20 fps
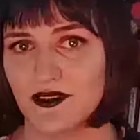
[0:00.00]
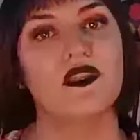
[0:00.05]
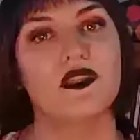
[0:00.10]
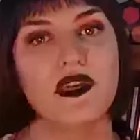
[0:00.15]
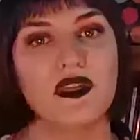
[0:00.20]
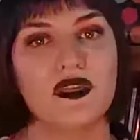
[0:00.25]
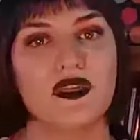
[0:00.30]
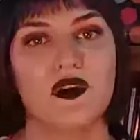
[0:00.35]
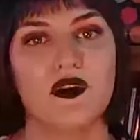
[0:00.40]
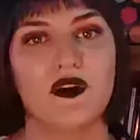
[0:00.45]

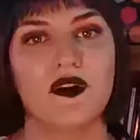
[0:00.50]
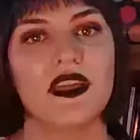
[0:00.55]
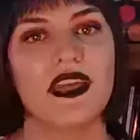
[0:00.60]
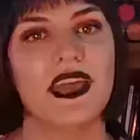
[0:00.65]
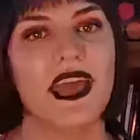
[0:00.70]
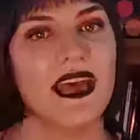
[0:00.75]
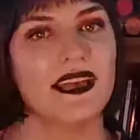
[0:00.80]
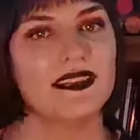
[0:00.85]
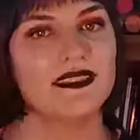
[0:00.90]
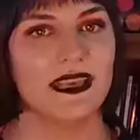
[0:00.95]
The
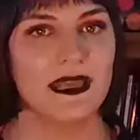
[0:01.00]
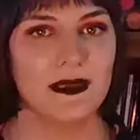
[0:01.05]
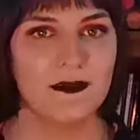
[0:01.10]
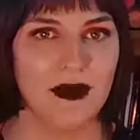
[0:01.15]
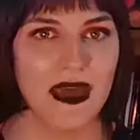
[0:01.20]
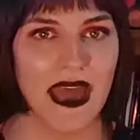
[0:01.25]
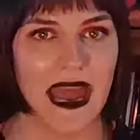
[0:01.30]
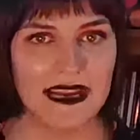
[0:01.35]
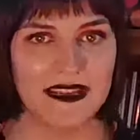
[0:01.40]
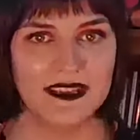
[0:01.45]
authority has
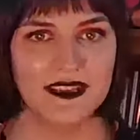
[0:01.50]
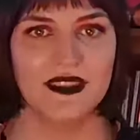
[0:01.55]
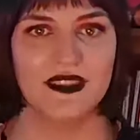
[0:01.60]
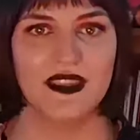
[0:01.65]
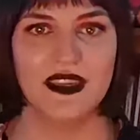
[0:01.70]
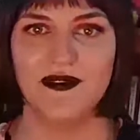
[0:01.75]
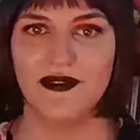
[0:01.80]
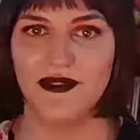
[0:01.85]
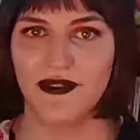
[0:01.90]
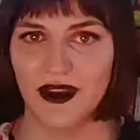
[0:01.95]
impacted
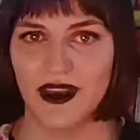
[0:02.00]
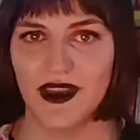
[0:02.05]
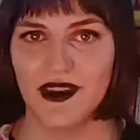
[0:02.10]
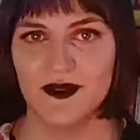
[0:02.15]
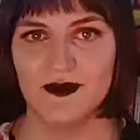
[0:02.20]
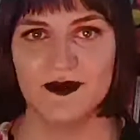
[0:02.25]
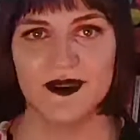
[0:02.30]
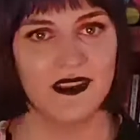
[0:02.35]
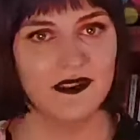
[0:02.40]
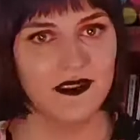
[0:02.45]
the
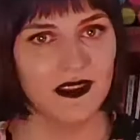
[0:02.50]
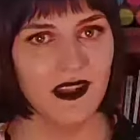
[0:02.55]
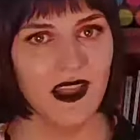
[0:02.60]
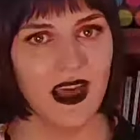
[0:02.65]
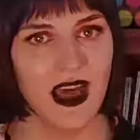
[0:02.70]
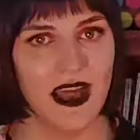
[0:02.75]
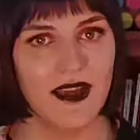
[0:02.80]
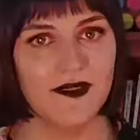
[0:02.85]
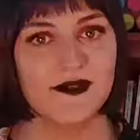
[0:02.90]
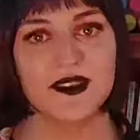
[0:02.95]
freedoms and the
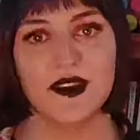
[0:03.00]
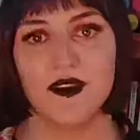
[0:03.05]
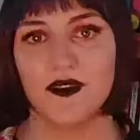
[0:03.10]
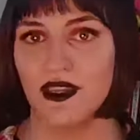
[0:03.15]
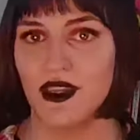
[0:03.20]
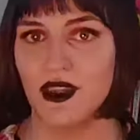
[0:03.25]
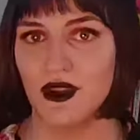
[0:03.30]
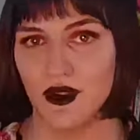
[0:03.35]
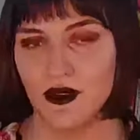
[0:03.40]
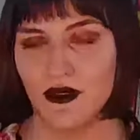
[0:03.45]
lives of
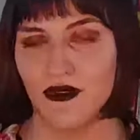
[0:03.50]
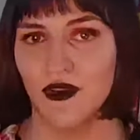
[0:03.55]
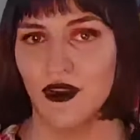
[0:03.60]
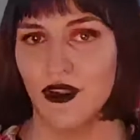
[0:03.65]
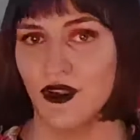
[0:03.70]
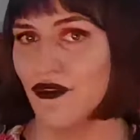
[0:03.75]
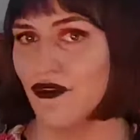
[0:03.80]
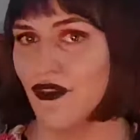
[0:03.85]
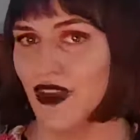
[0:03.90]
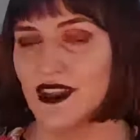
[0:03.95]
the
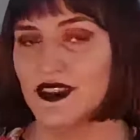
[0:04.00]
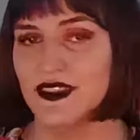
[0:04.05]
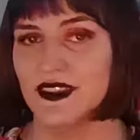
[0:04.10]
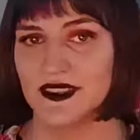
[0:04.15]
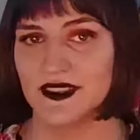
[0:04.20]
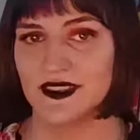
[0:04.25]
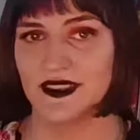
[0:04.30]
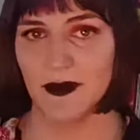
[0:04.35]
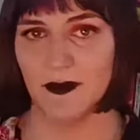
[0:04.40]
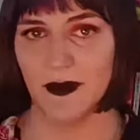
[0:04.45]
youthful
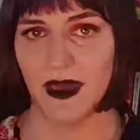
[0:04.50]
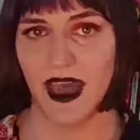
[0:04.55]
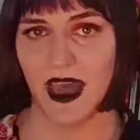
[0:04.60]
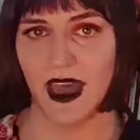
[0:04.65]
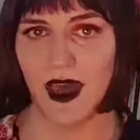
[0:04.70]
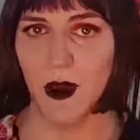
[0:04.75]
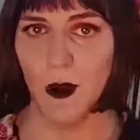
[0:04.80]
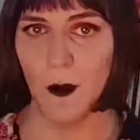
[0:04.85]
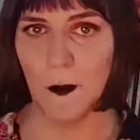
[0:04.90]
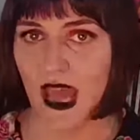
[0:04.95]
offenders
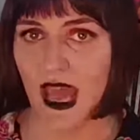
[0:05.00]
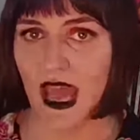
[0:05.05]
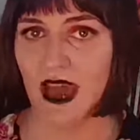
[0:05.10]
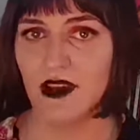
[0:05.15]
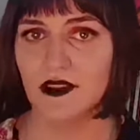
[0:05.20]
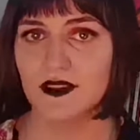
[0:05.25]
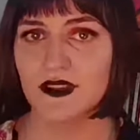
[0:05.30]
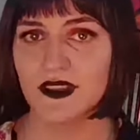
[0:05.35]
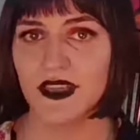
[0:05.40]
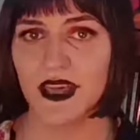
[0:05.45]
somehow.
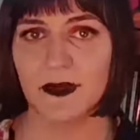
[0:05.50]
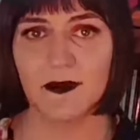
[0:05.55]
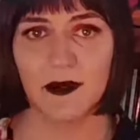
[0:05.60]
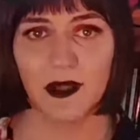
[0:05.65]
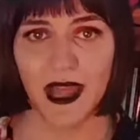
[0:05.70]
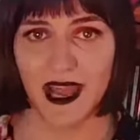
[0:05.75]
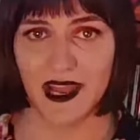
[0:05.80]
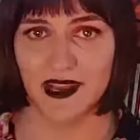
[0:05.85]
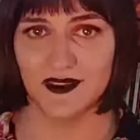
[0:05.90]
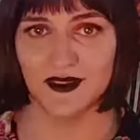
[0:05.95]
How do they
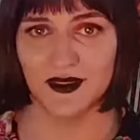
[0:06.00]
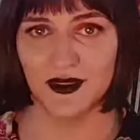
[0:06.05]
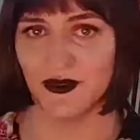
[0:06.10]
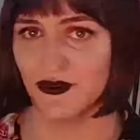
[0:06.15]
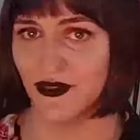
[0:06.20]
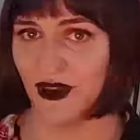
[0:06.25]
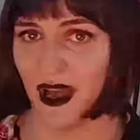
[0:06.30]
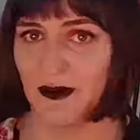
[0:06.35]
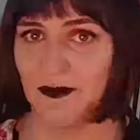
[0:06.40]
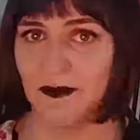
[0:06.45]
plan to
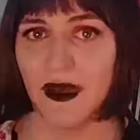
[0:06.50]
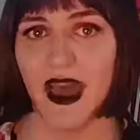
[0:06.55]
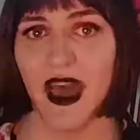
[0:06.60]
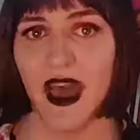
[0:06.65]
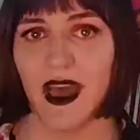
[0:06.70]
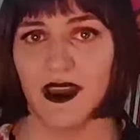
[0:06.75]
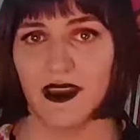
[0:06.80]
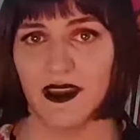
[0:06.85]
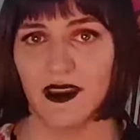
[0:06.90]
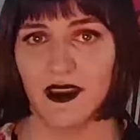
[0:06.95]
fight
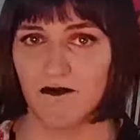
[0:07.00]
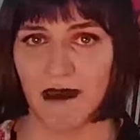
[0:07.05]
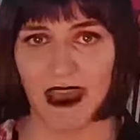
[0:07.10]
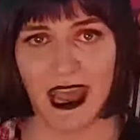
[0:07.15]
back?